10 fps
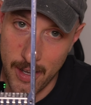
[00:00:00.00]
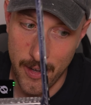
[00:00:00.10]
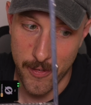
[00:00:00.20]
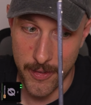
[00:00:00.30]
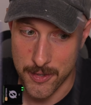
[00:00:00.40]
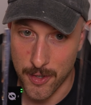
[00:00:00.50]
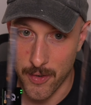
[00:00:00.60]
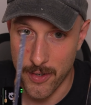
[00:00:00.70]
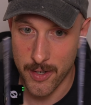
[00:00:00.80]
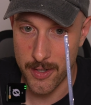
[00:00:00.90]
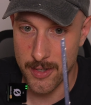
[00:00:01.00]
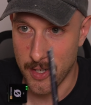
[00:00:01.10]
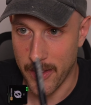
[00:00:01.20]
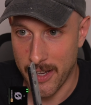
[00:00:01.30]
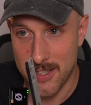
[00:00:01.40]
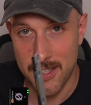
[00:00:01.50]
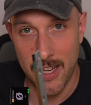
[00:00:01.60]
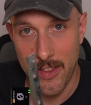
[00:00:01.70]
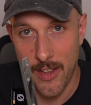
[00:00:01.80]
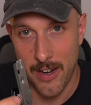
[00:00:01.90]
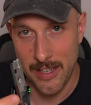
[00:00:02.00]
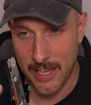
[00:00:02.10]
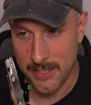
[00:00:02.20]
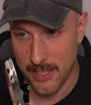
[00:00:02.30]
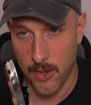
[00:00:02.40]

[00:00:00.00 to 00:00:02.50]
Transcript: for the server to like sit in there. It takes like a